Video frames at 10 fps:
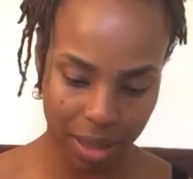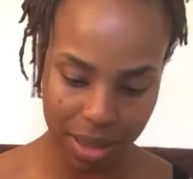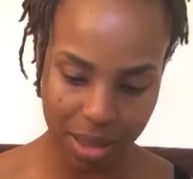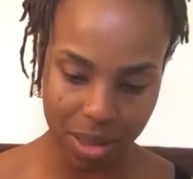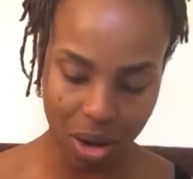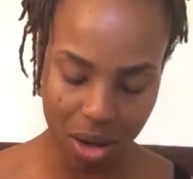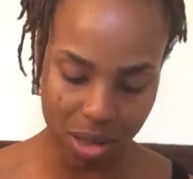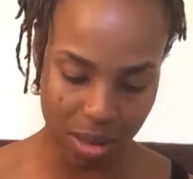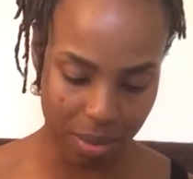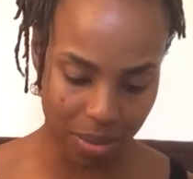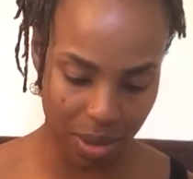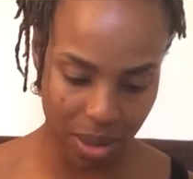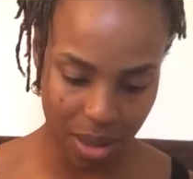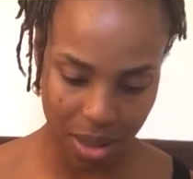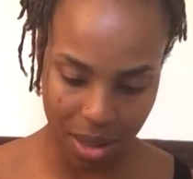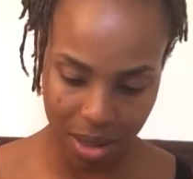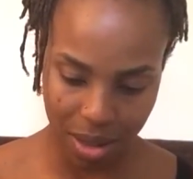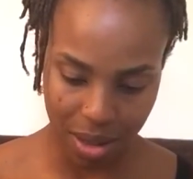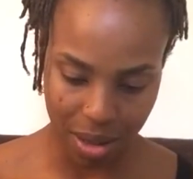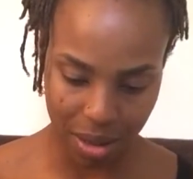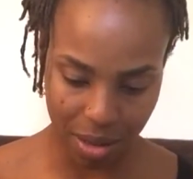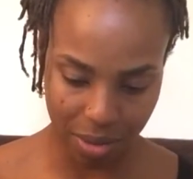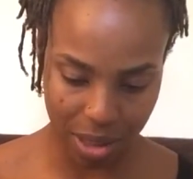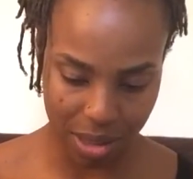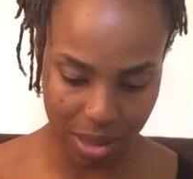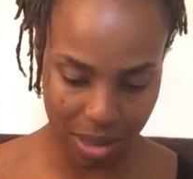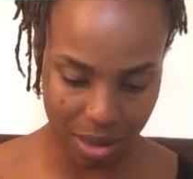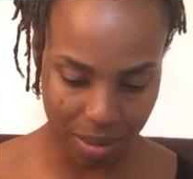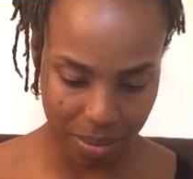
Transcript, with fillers: this is awesome. I love this.